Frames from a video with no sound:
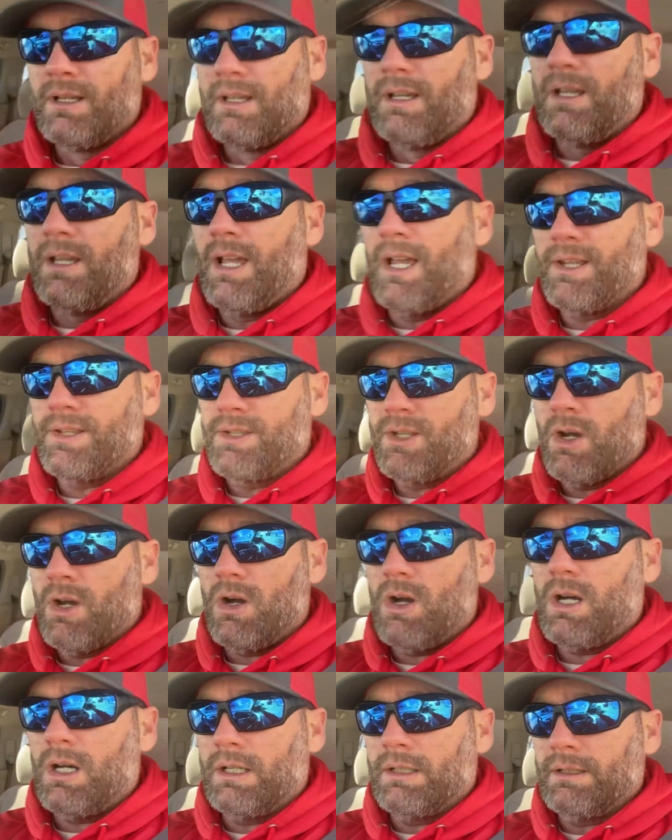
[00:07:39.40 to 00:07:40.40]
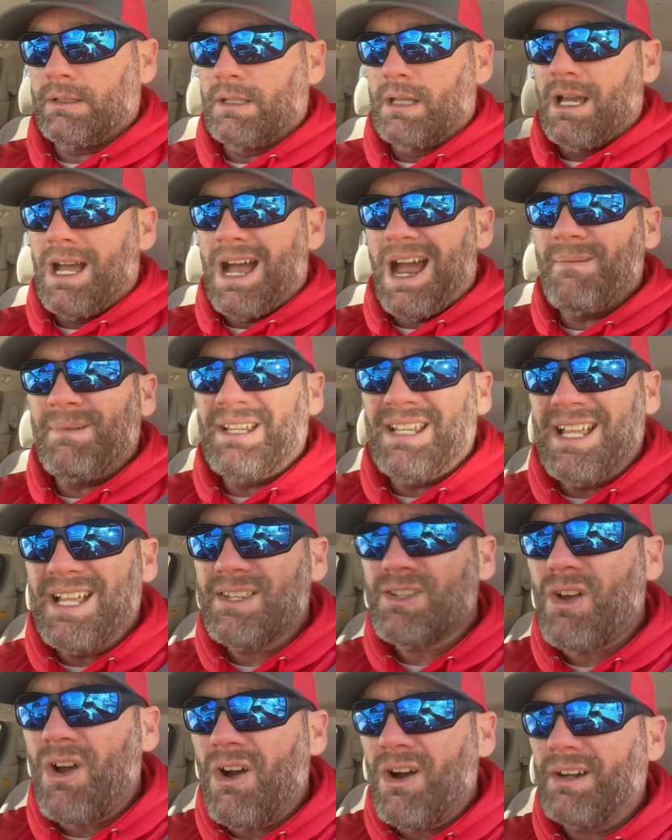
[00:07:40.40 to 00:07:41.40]
has gone, I mean,
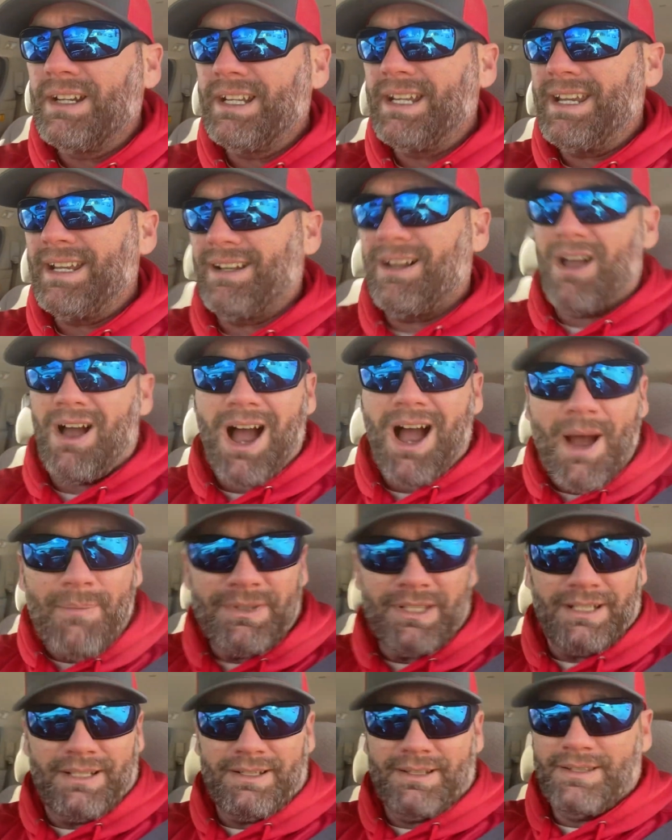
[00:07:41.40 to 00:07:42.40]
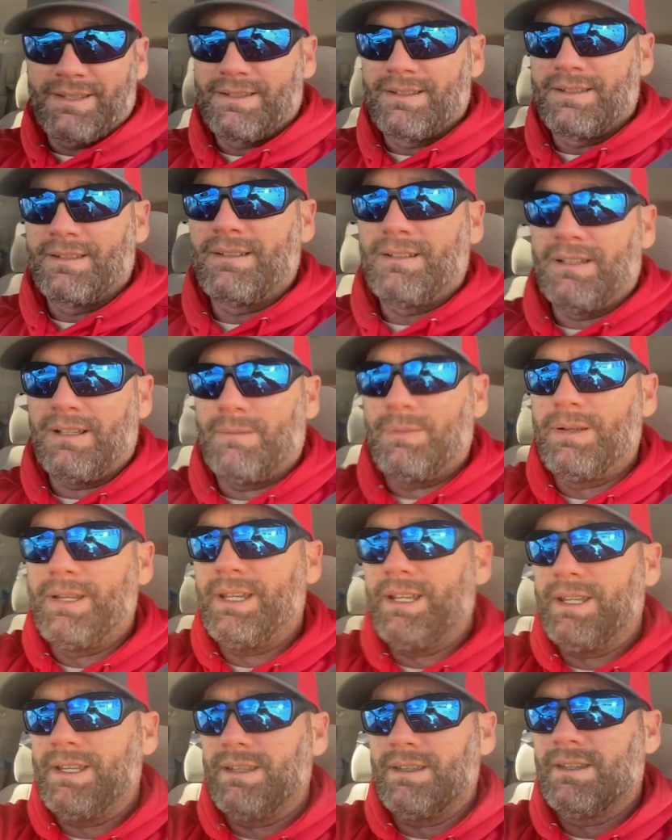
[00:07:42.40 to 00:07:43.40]
it's hard to get optics. I
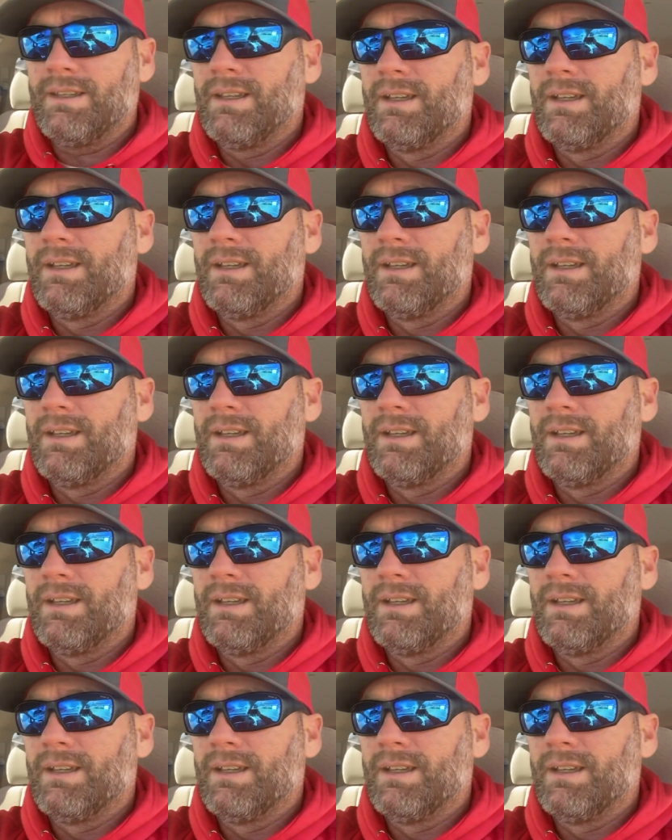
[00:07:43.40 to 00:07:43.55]
mean,